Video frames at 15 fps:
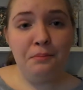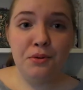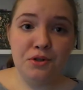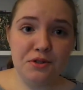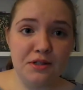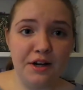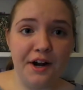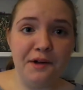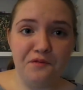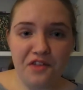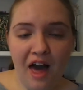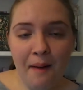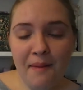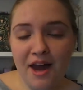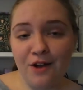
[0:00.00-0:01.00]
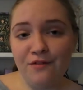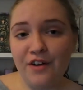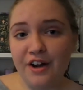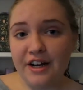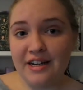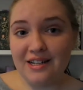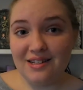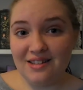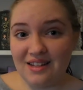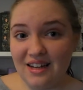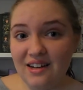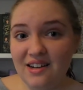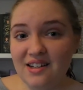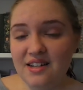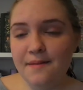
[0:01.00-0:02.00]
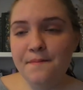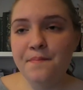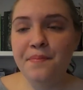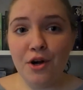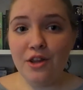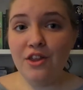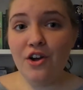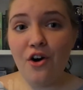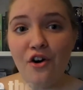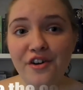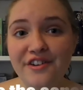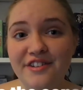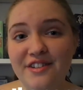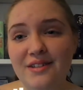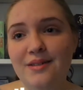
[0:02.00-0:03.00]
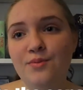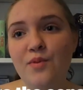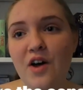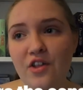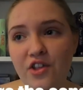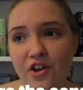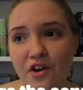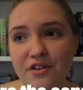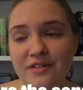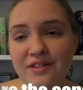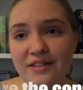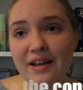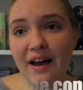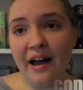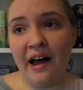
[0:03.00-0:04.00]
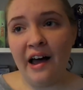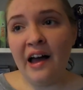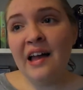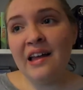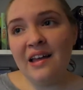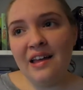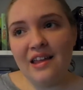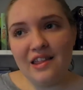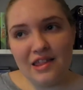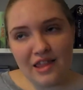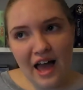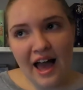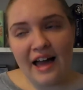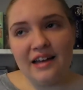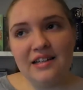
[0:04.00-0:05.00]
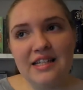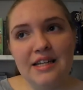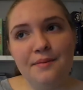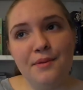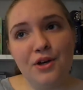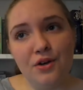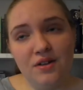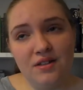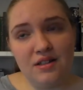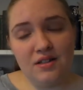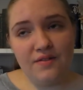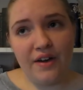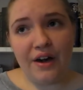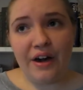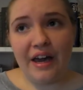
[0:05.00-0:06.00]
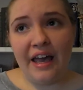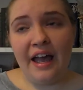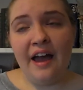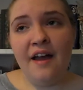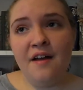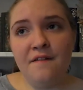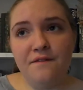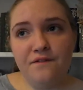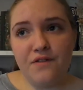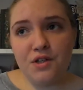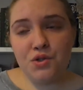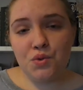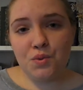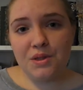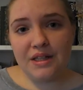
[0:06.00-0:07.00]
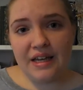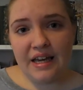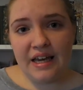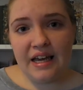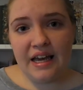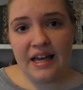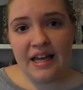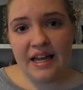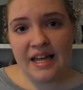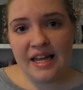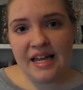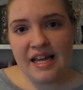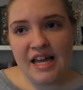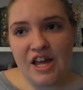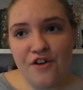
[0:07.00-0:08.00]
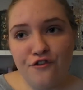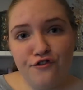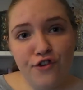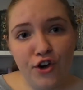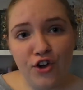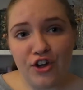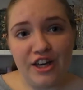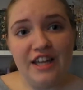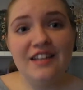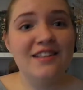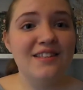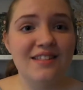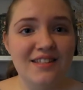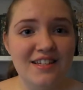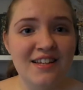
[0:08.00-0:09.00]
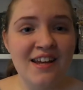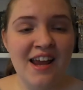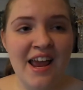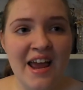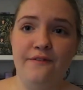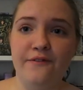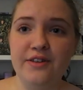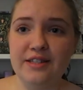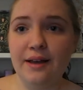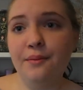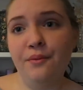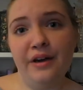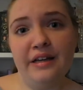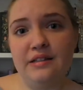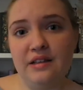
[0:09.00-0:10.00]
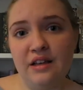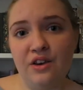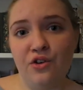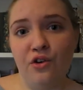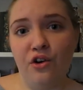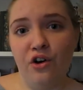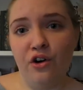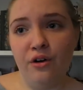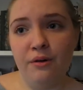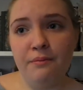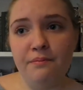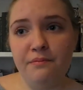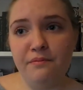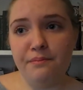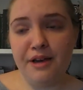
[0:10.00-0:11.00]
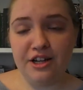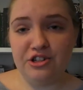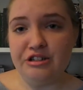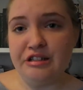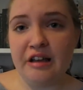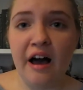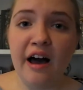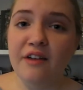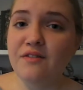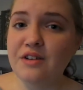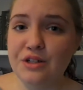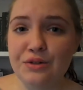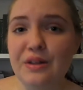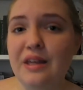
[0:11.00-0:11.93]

and Bookstagram for that matter very distinct. Now, what are the cons? Well, the cons are that because it's very visually focused, if for some reason your pictures aren't